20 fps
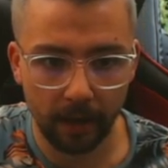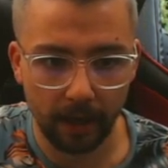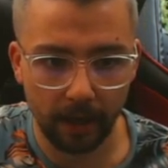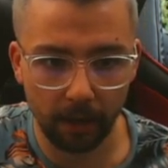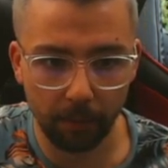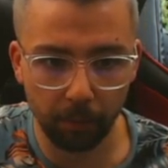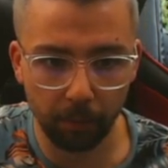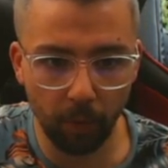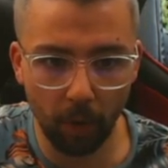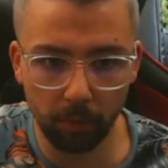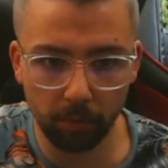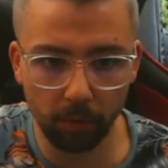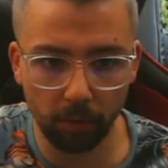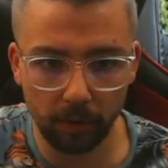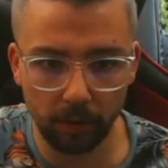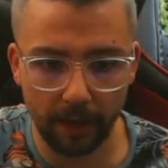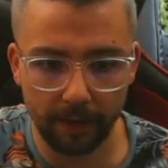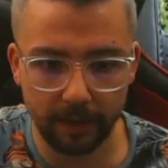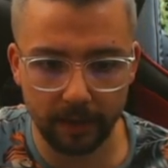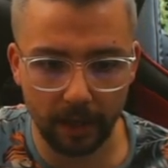It won't
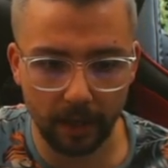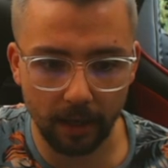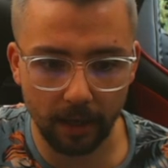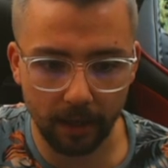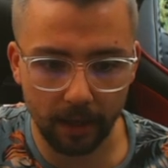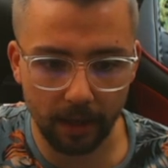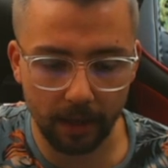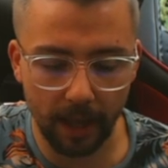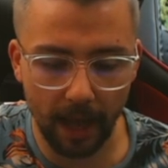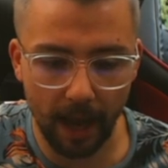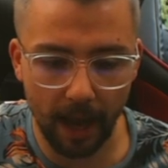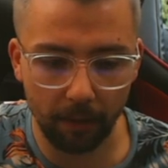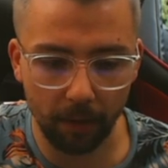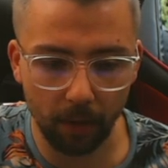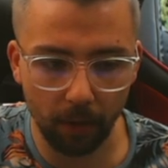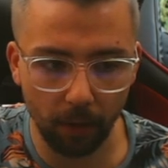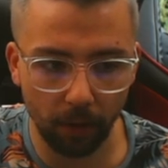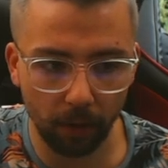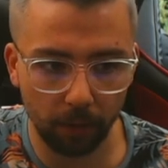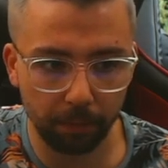look like there's anything there
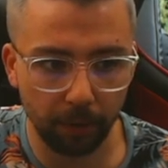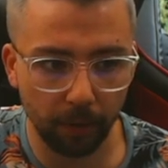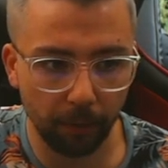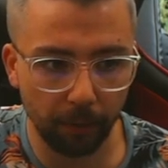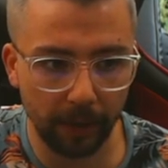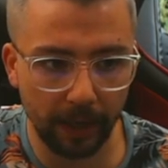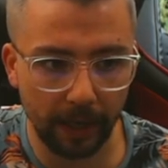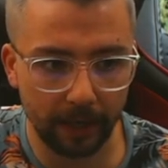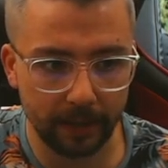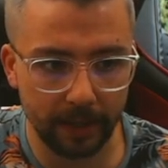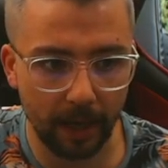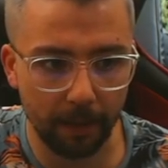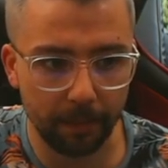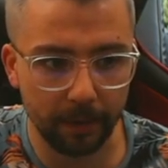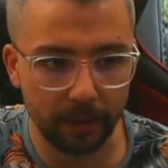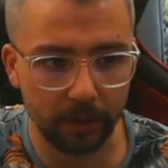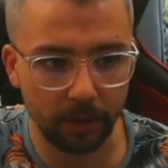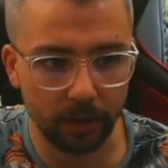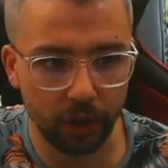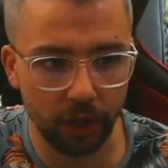at all, but when I type
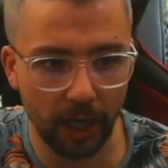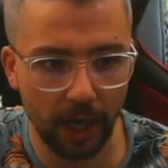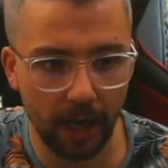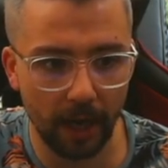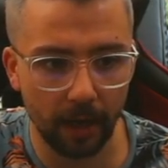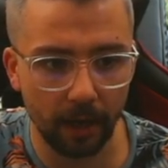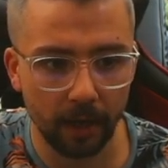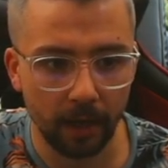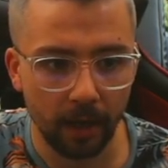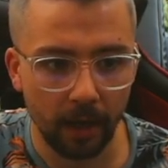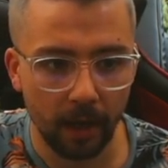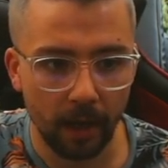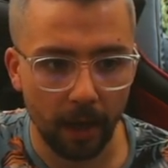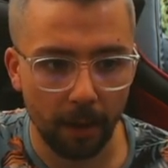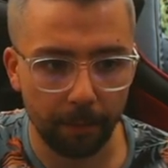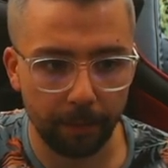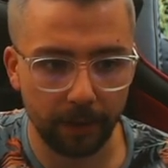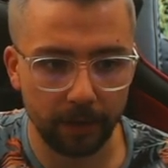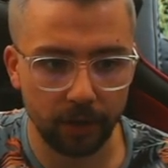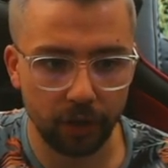it to the chat
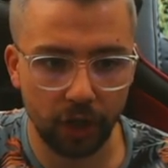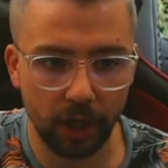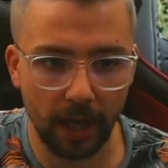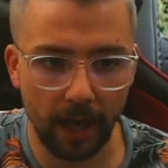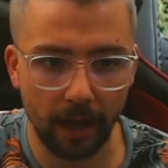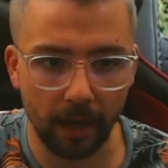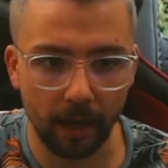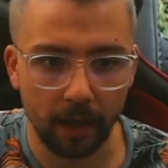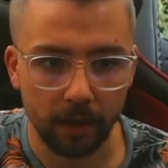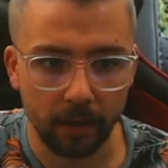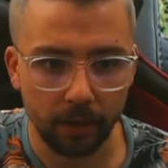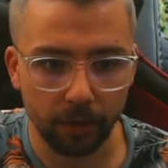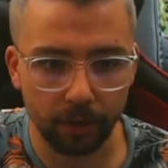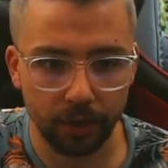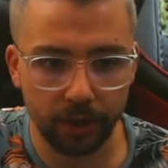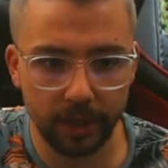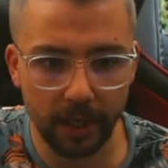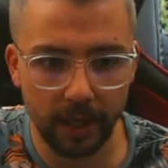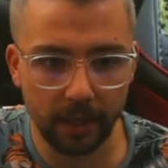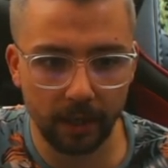and press chat, you'll
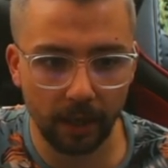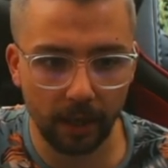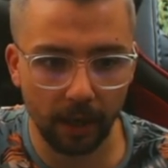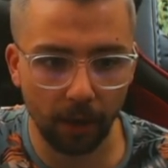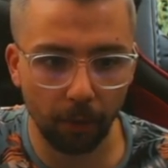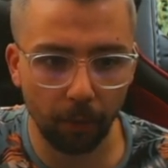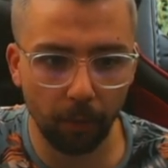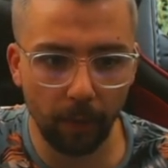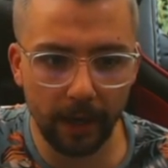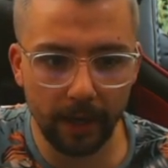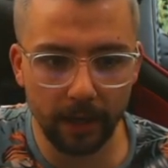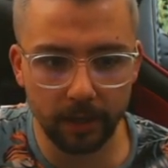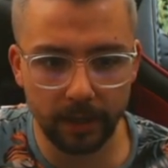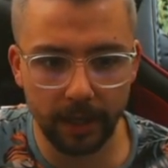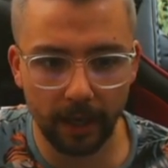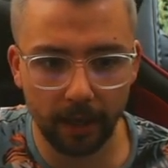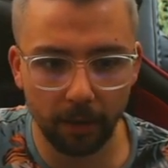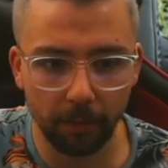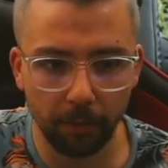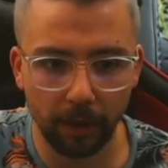see it'll wait a
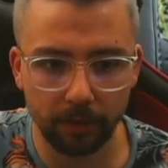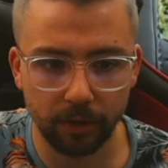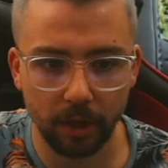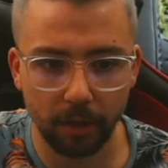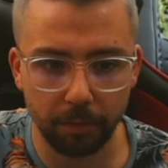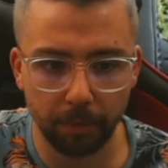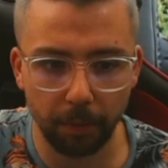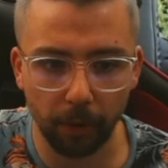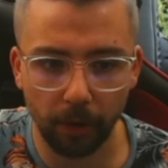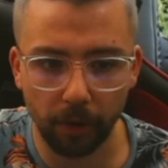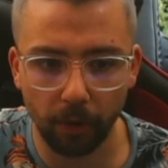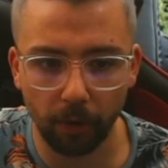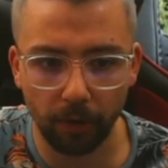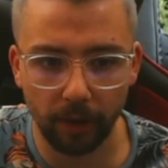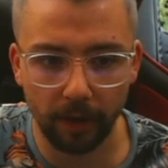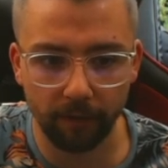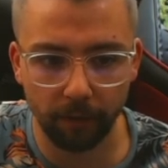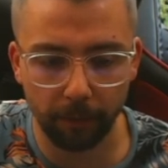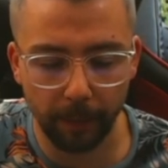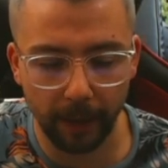second whilst it's pulling all
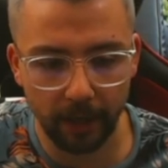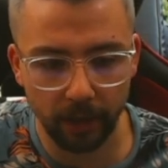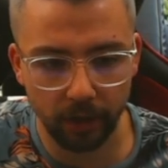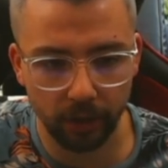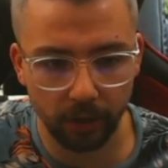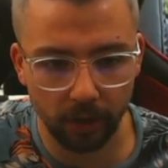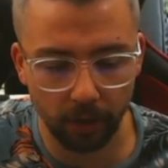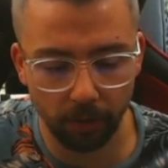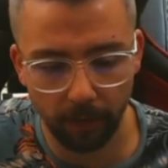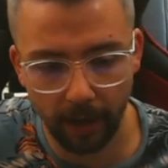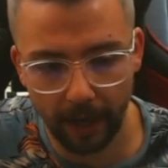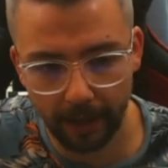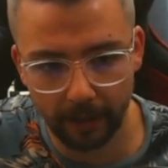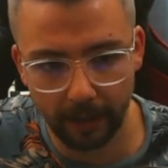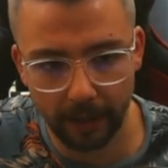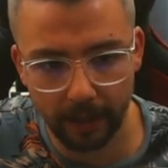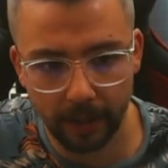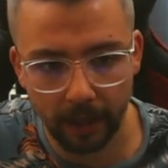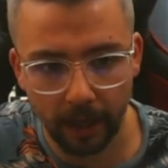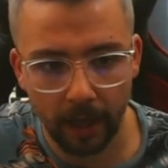the information
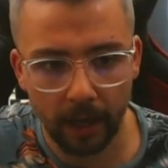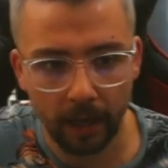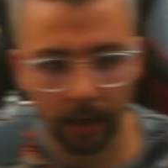correctly.